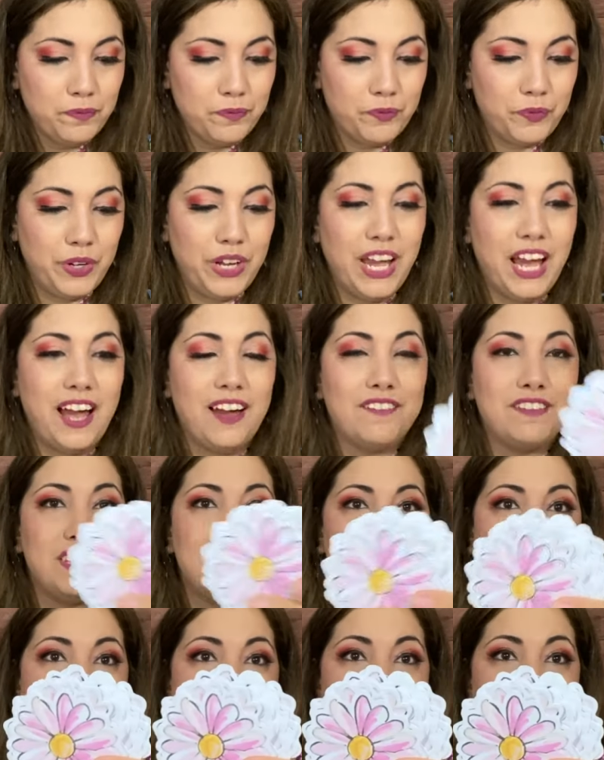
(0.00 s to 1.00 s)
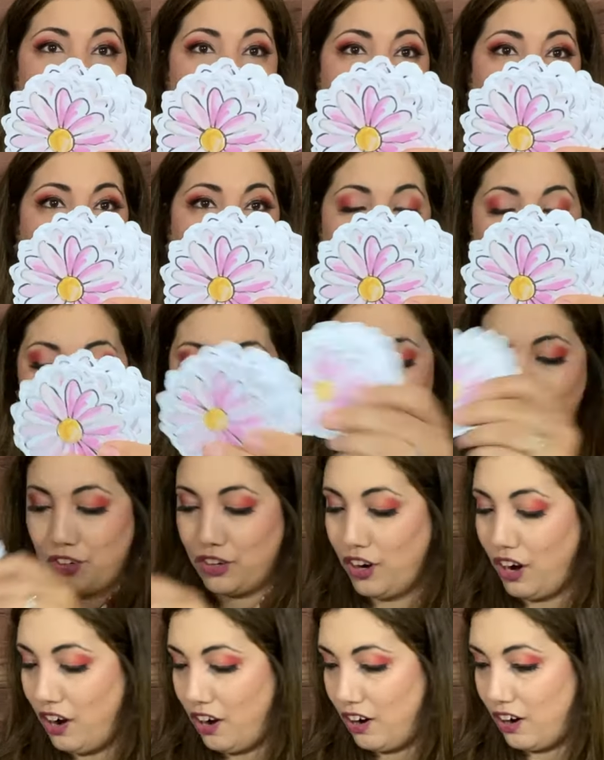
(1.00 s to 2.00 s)
We have tons of little
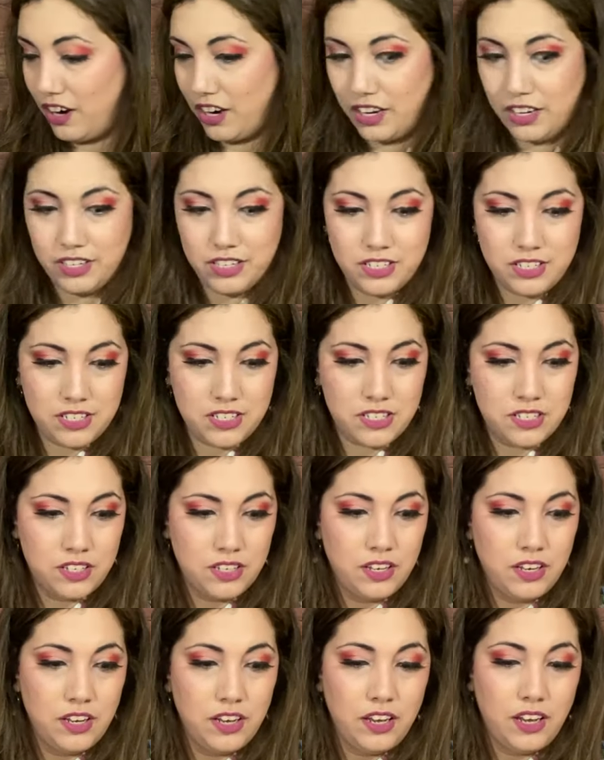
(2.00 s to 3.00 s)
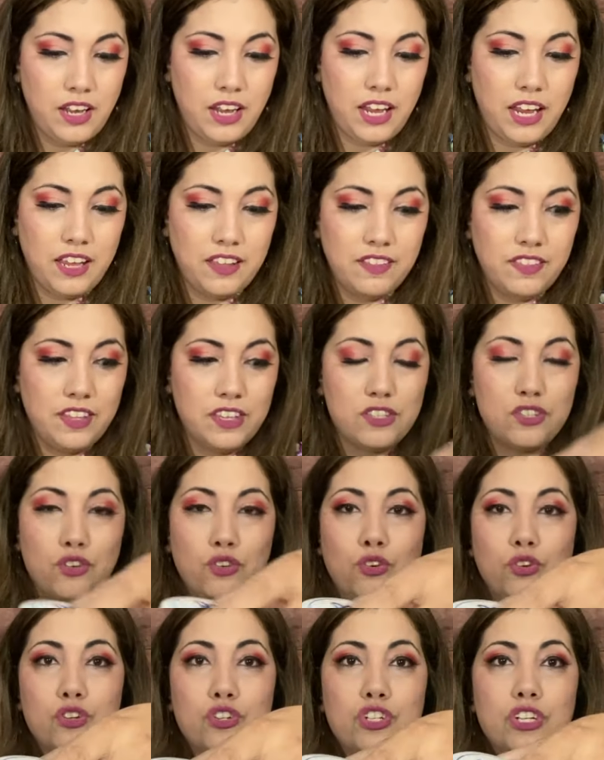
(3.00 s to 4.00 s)
cards in this
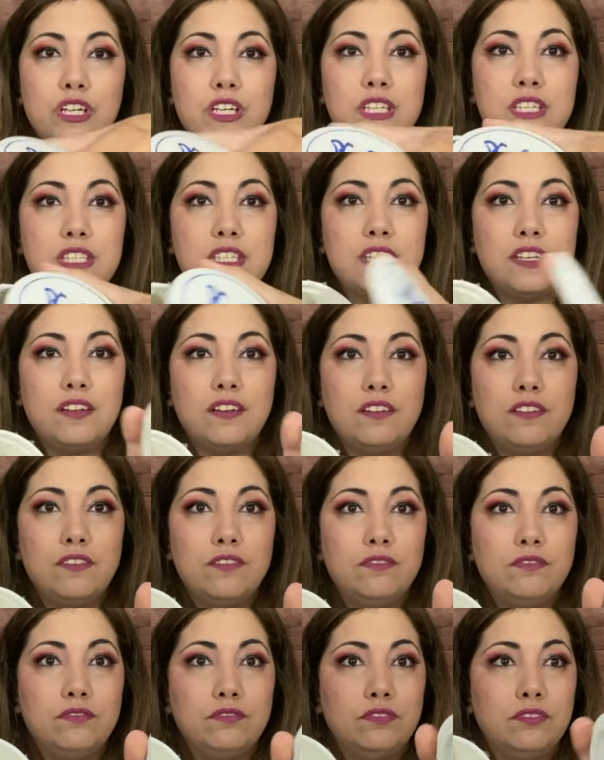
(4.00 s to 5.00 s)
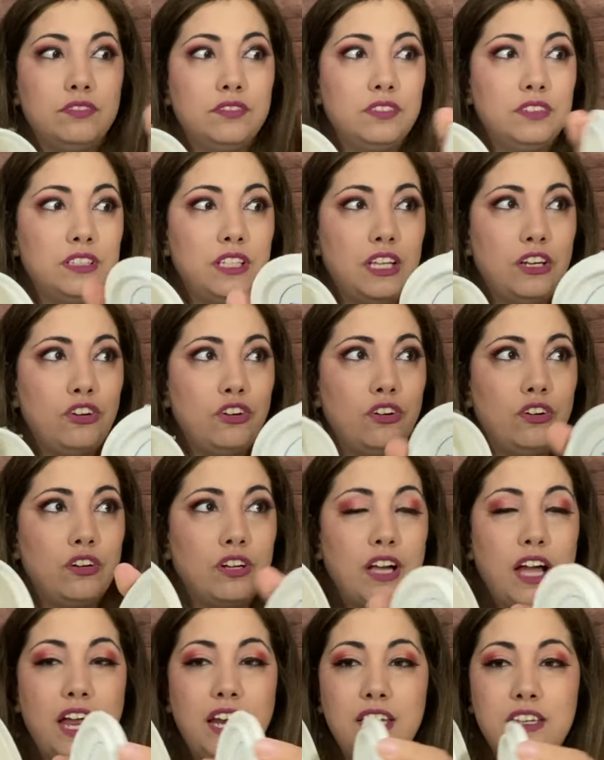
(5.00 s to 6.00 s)
gorgeous little
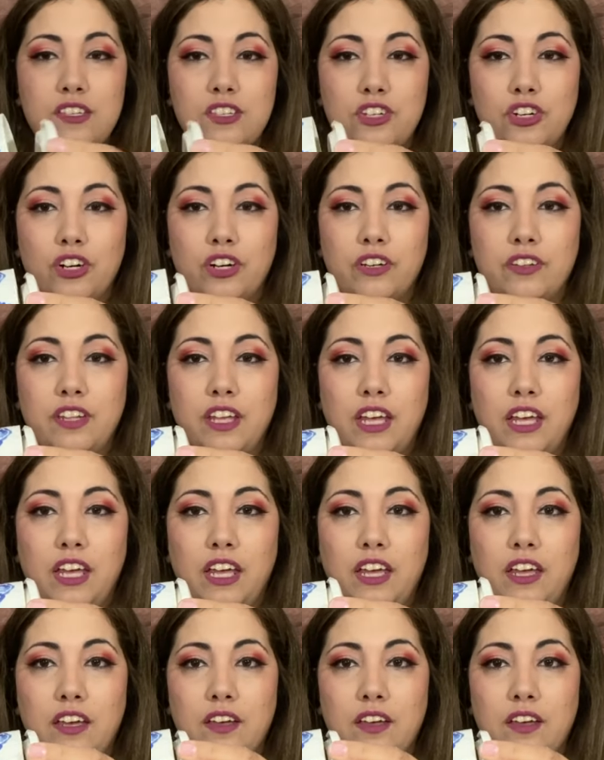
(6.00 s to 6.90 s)
canister thing.